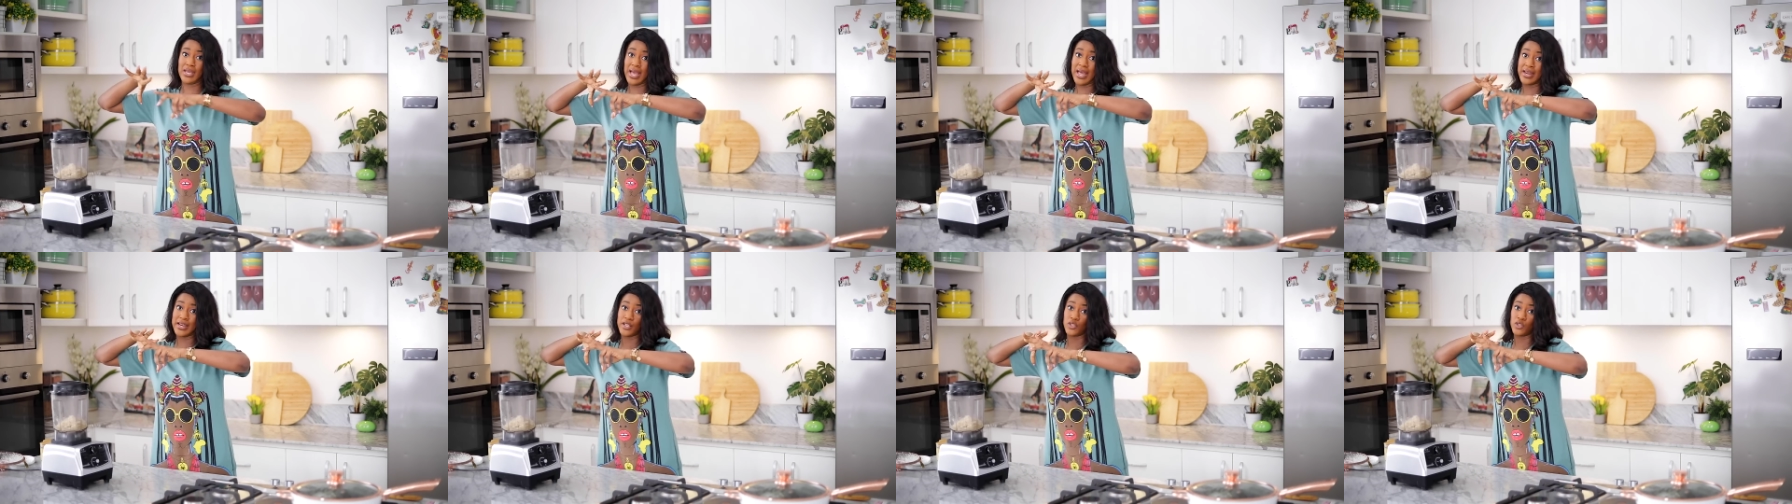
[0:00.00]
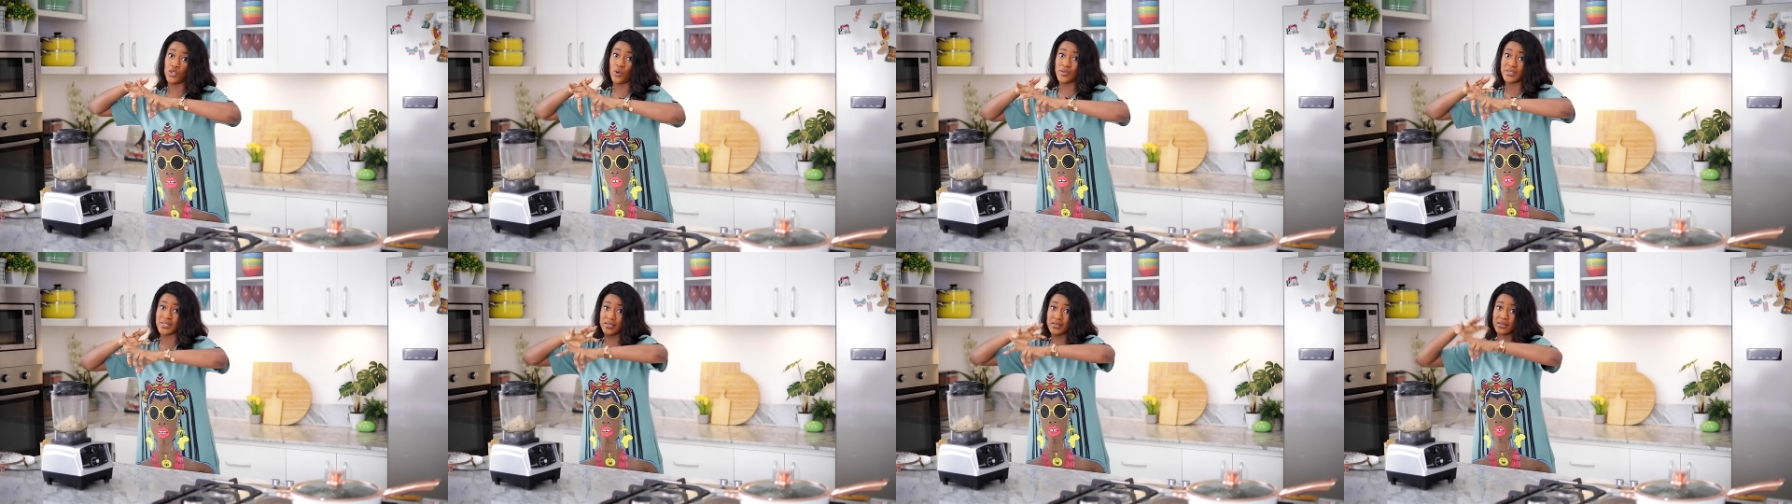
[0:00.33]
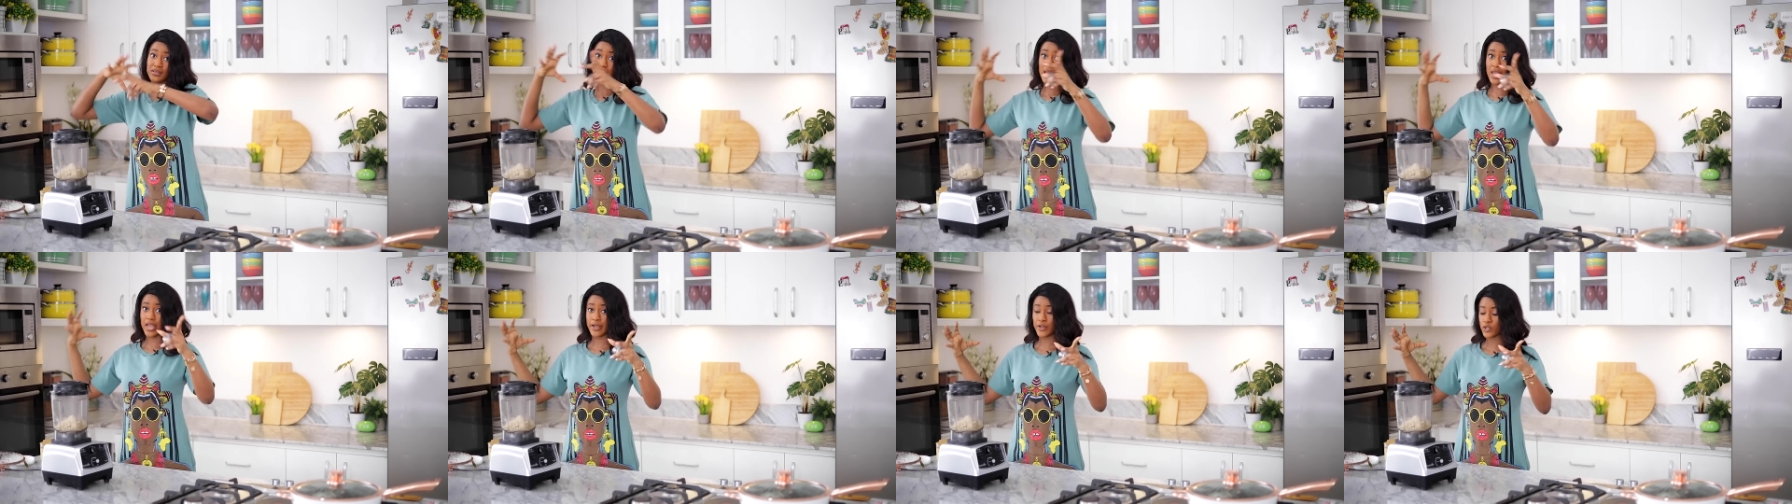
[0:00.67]
and it doesn't
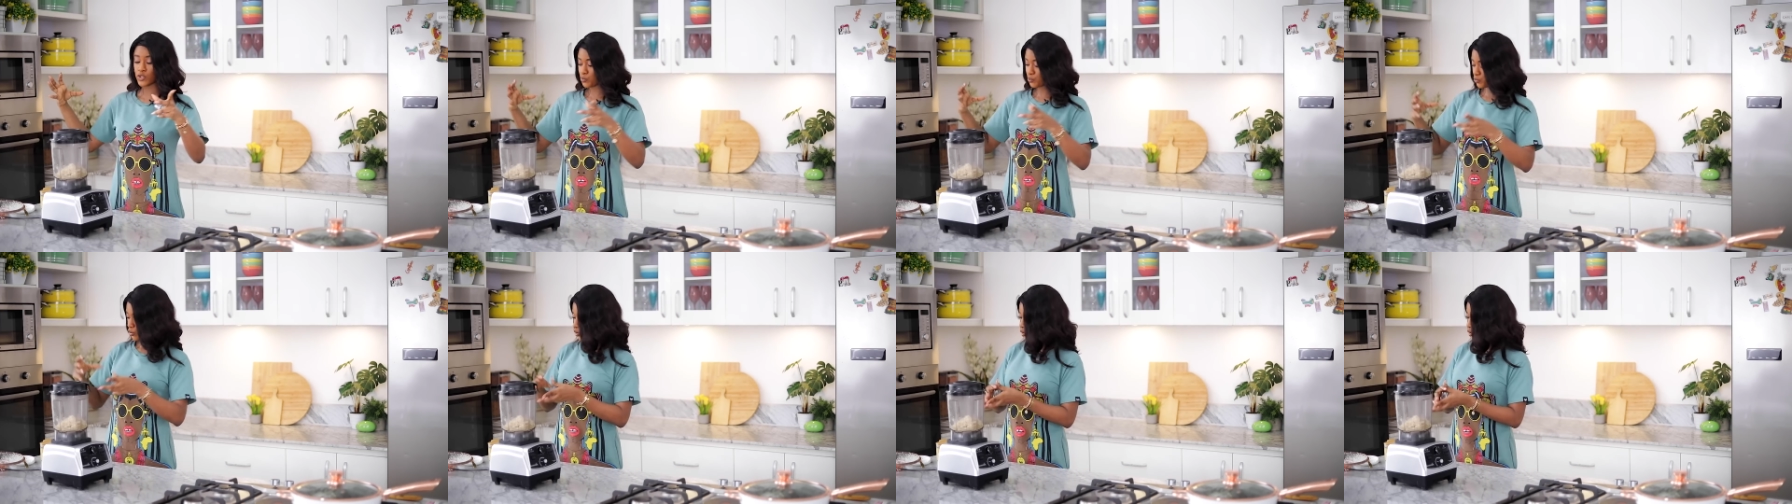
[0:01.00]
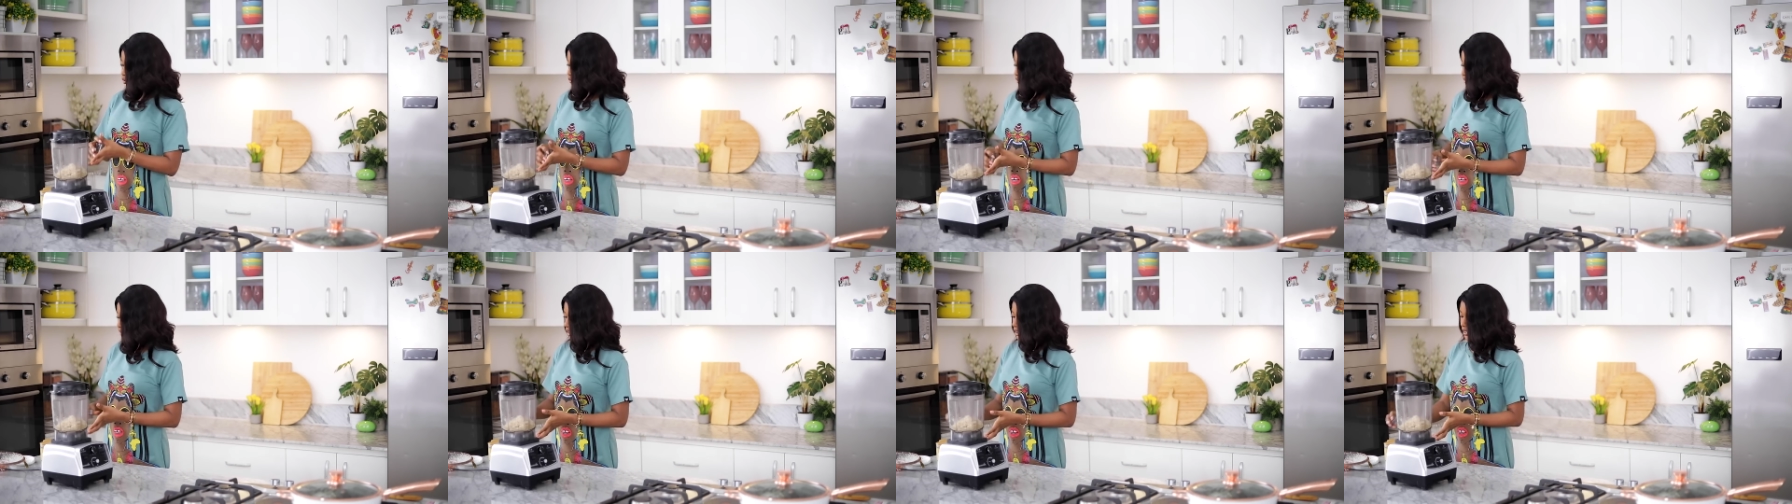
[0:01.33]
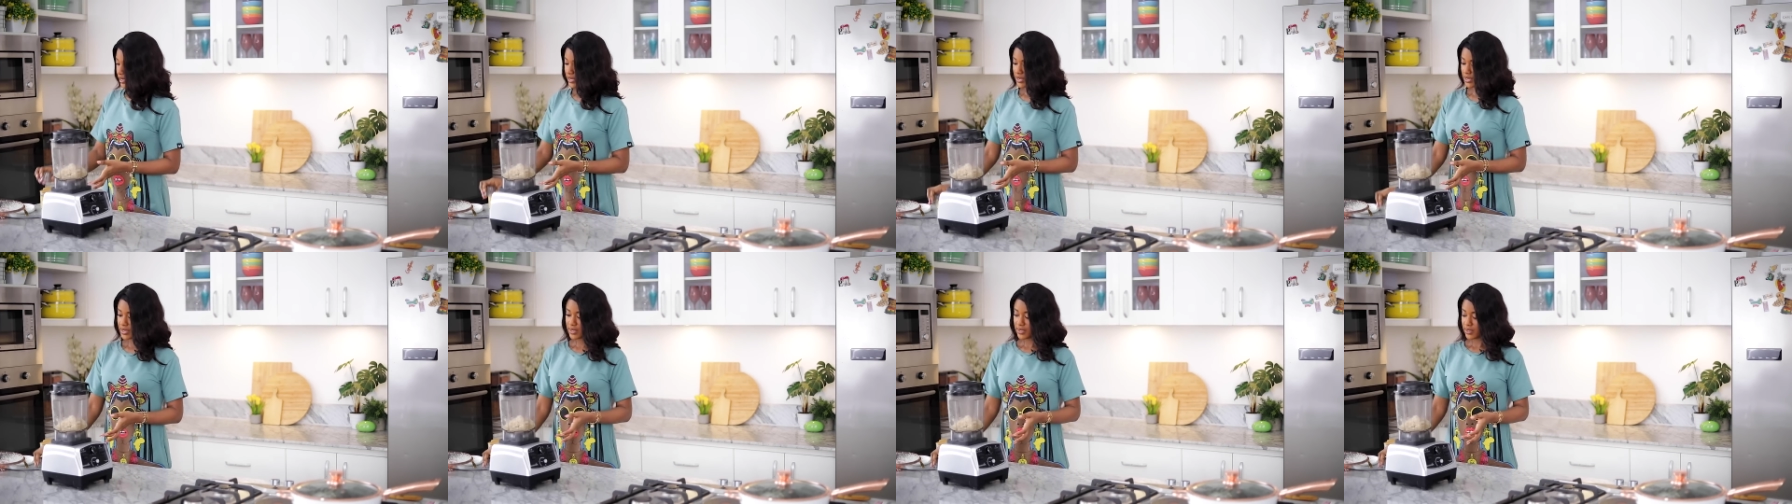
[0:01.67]
explode
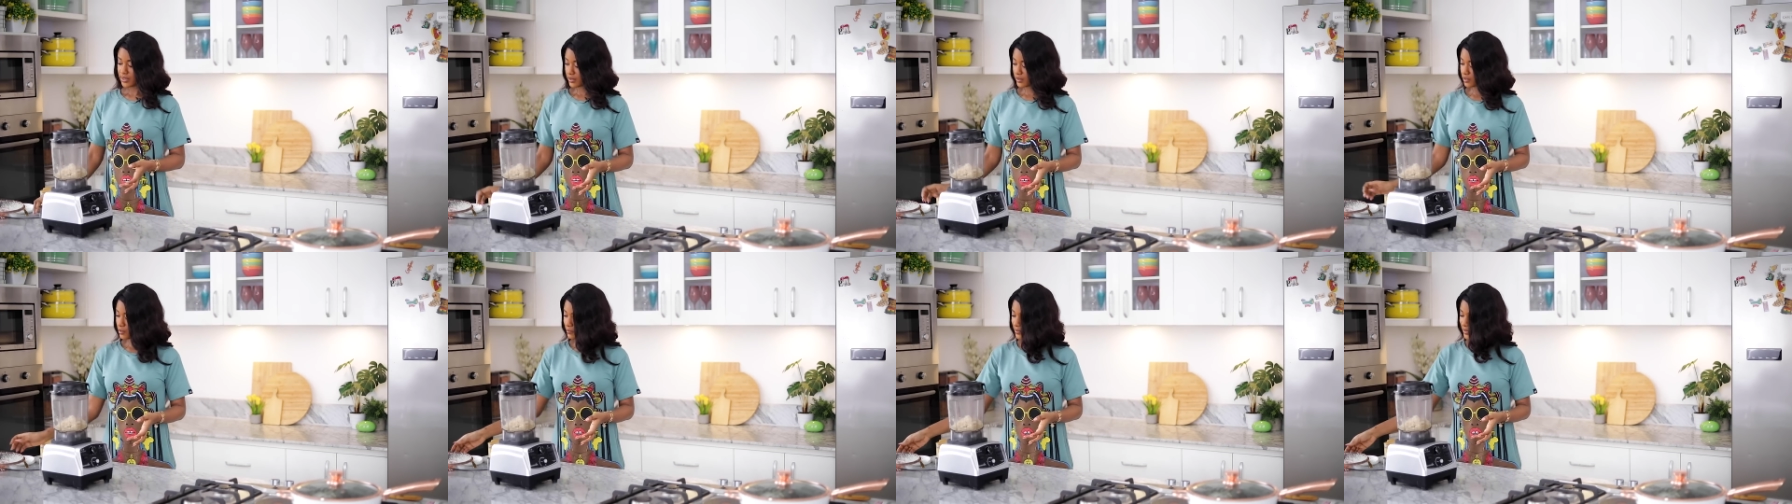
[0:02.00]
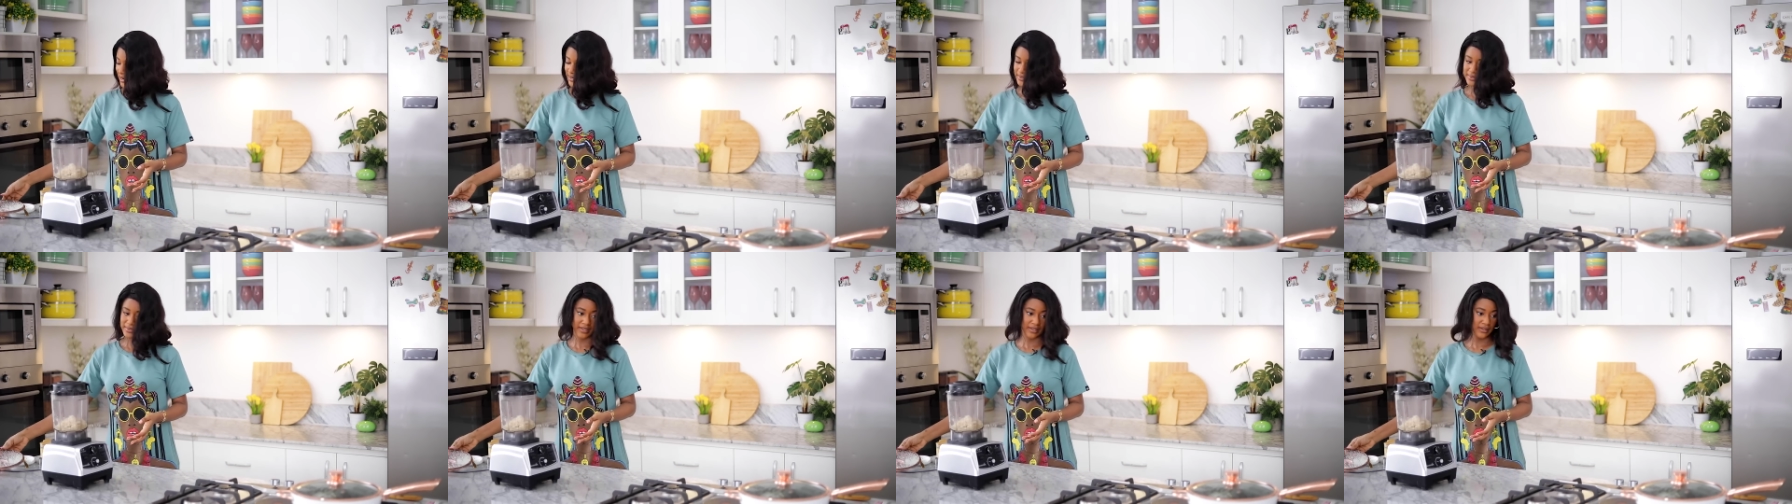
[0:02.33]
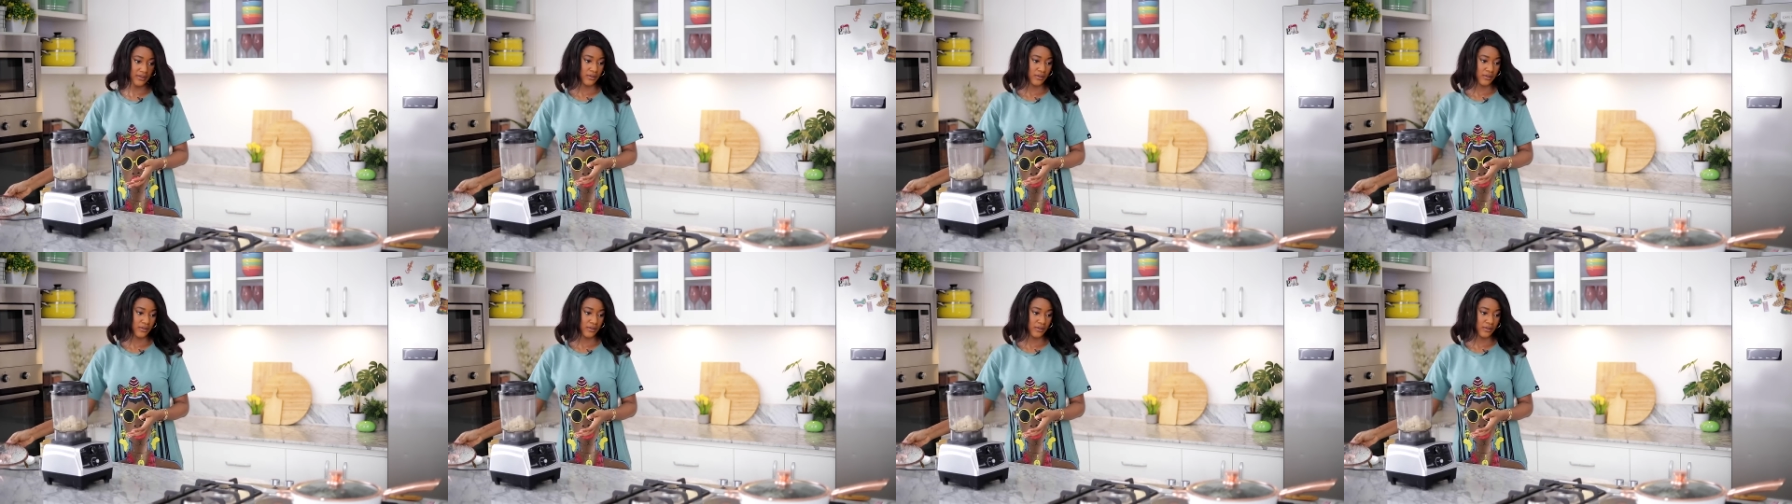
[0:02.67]
the blender,